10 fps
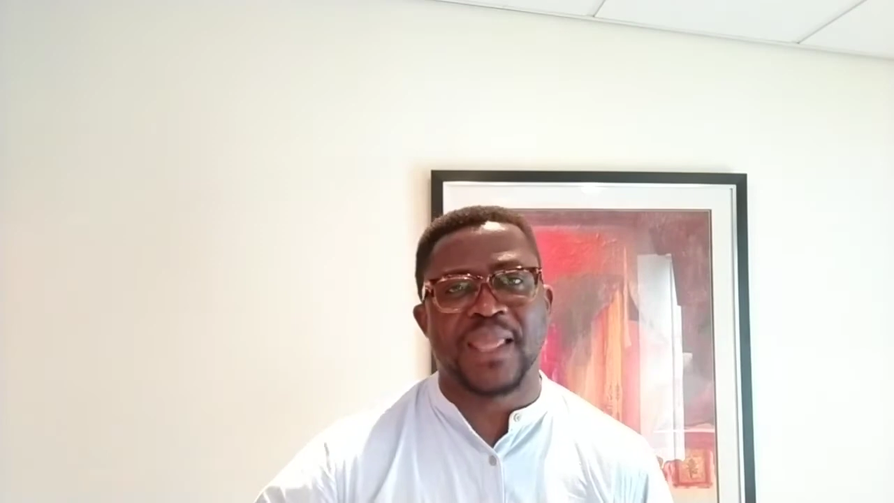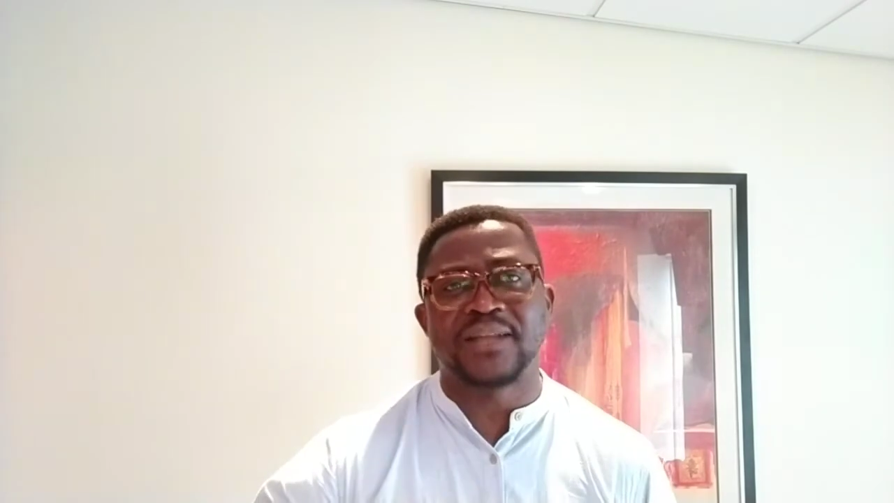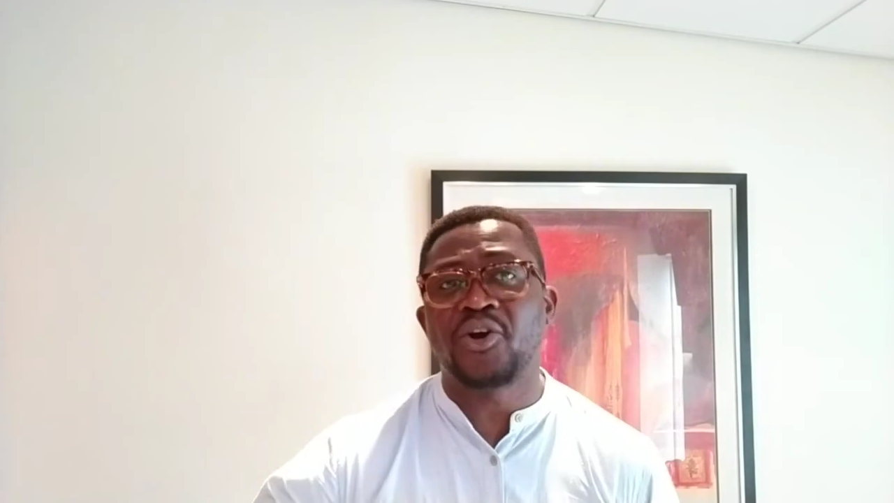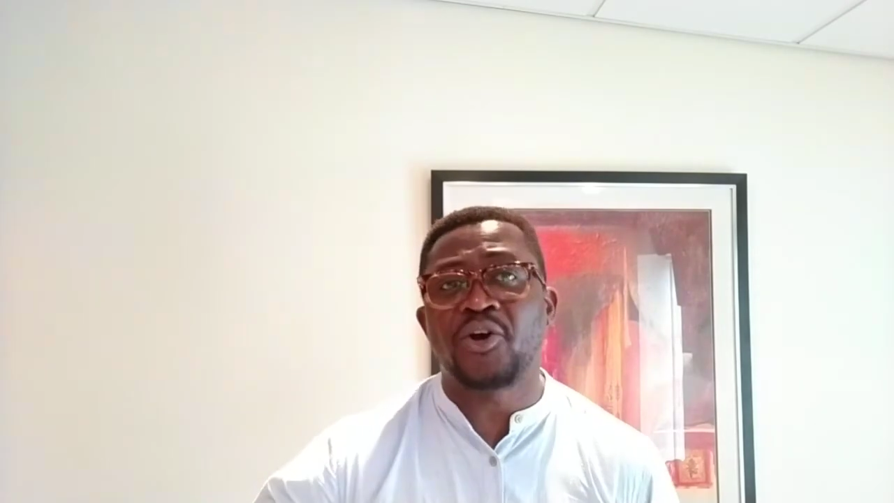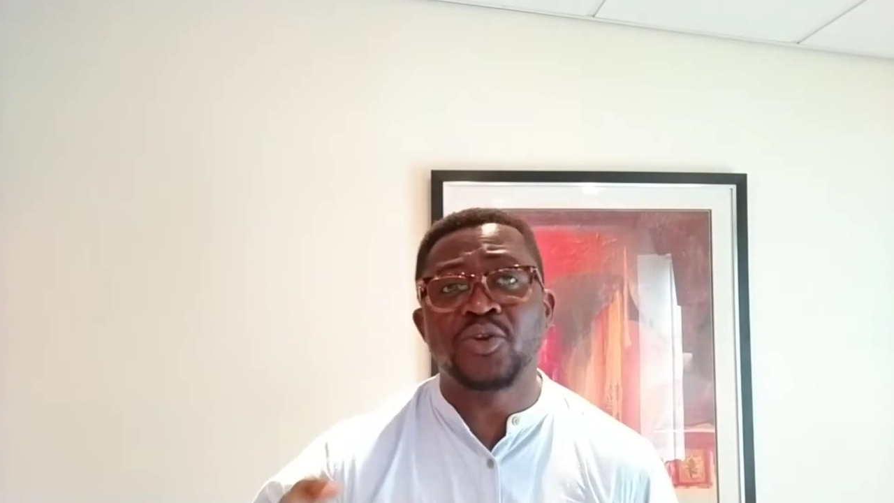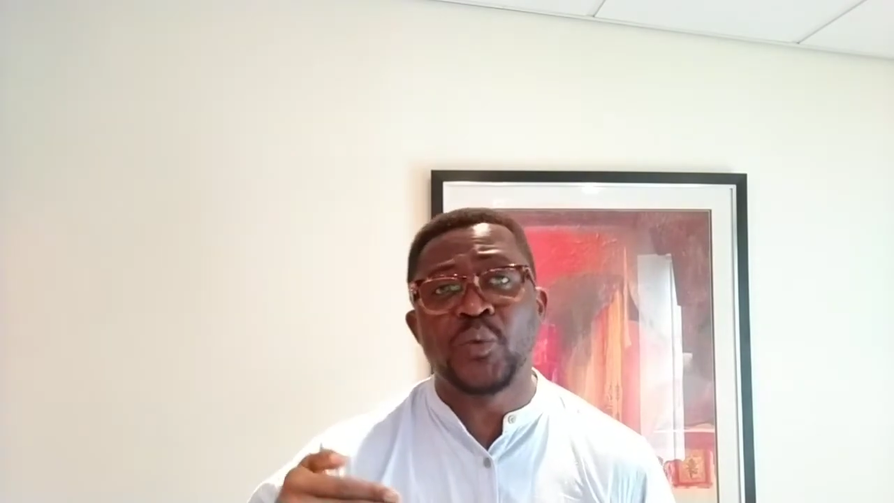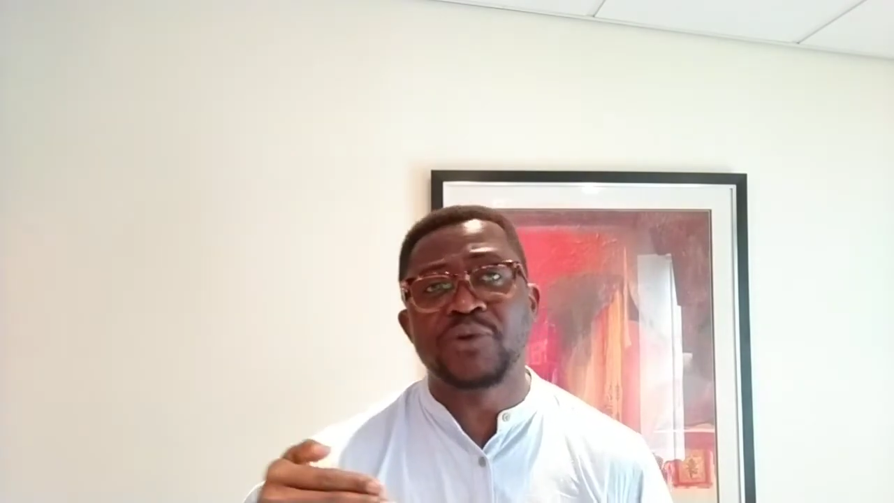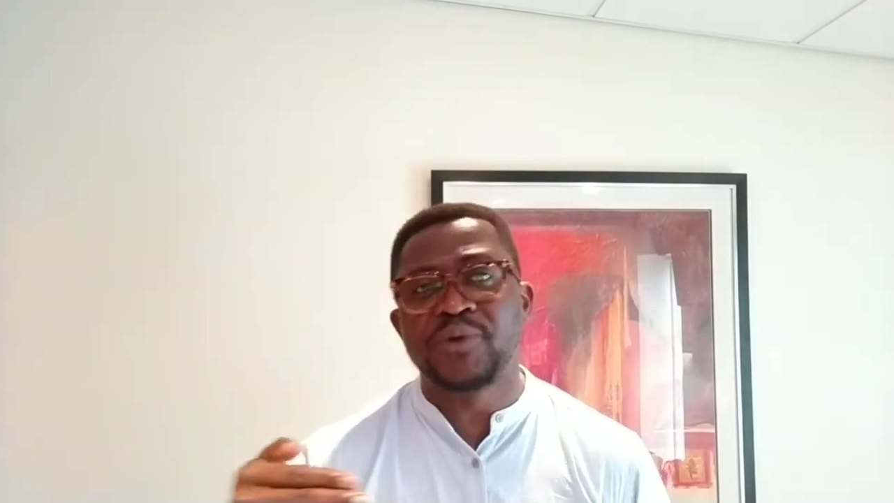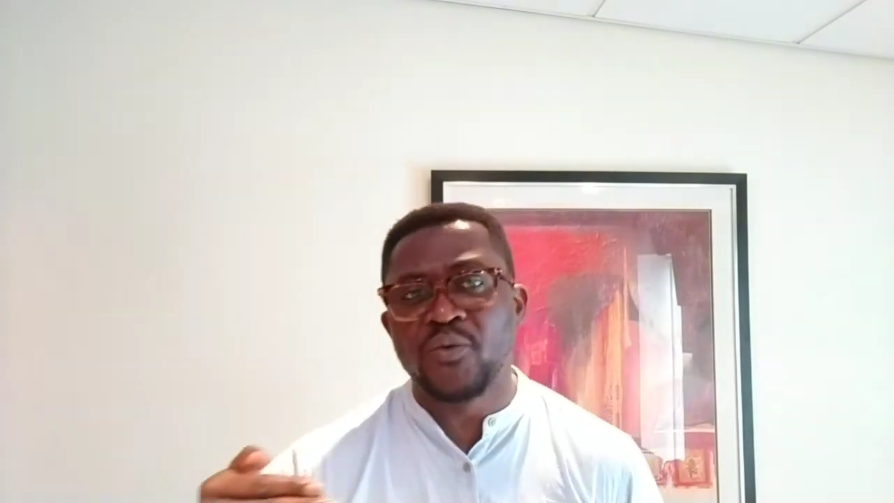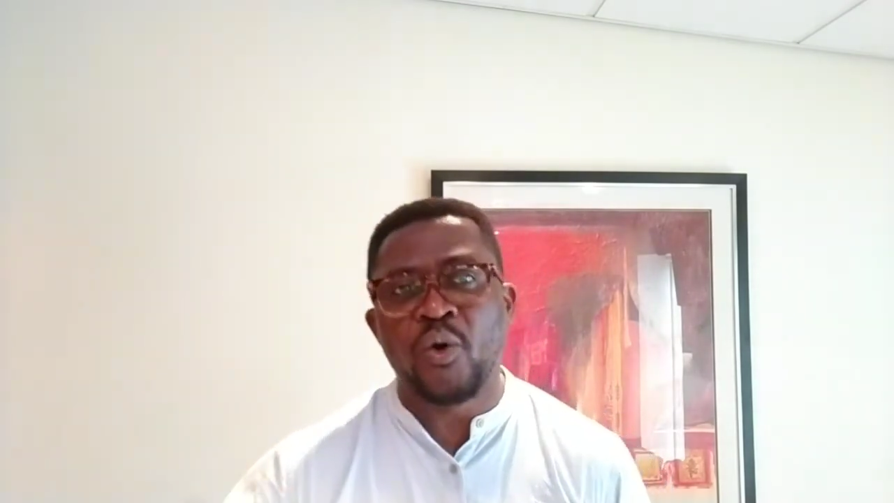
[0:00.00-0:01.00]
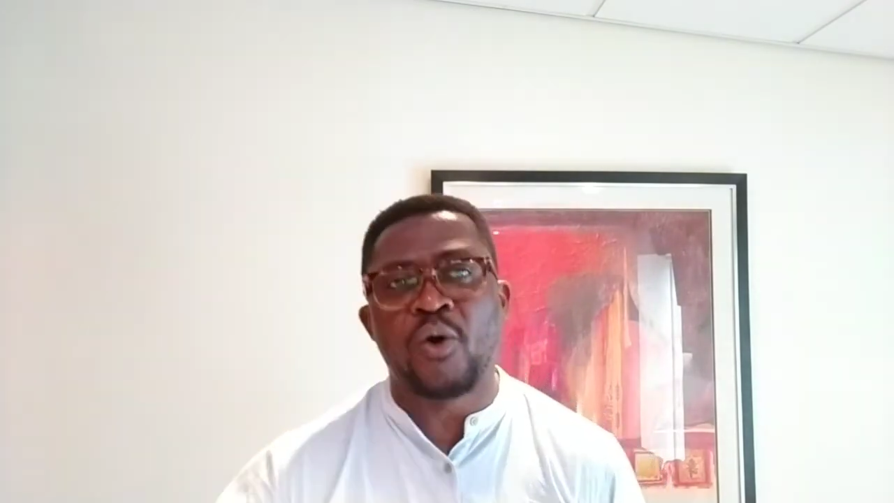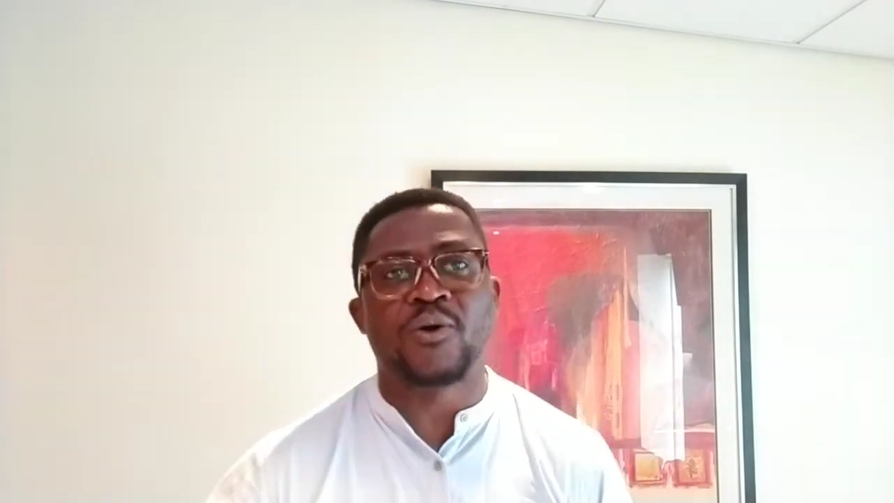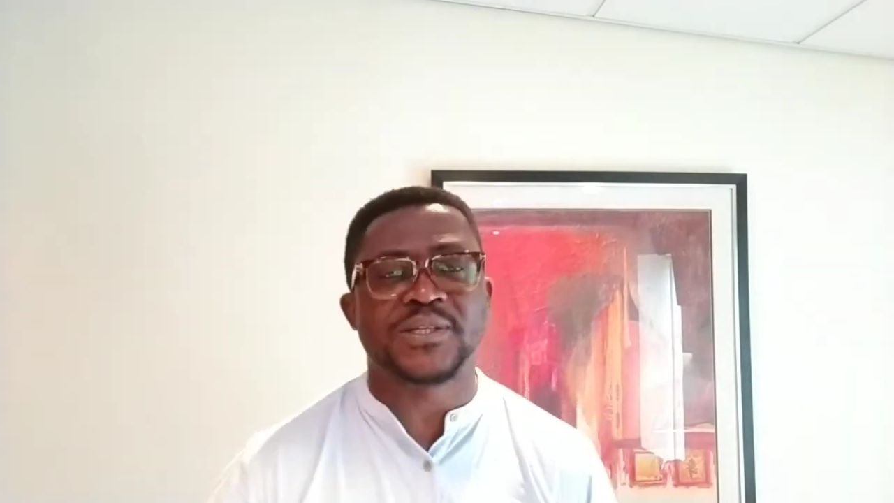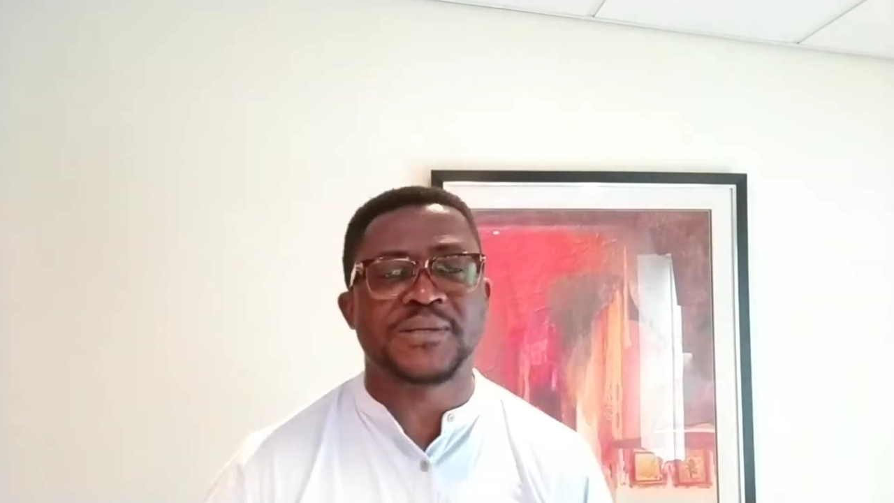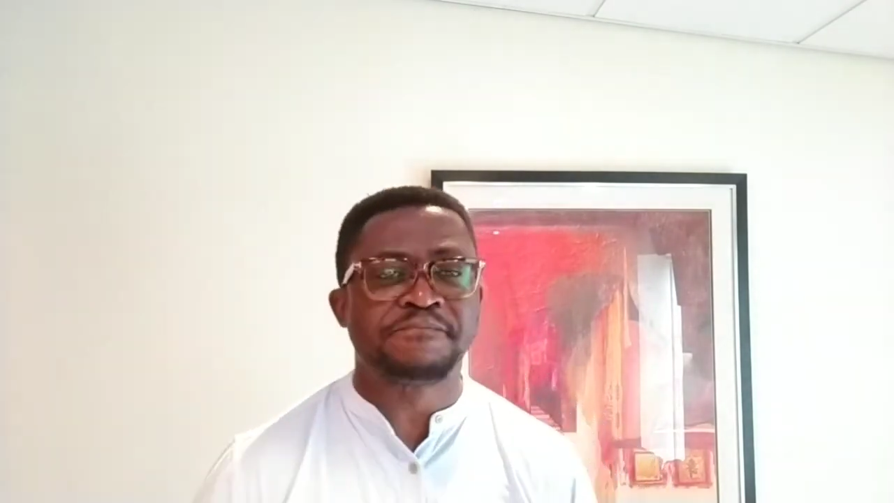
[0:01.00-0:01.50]
And God will
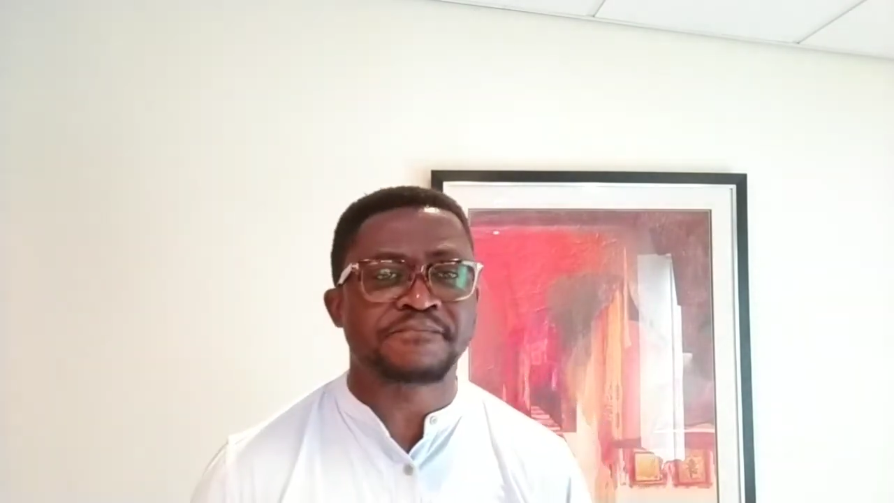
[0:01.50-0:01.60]
reward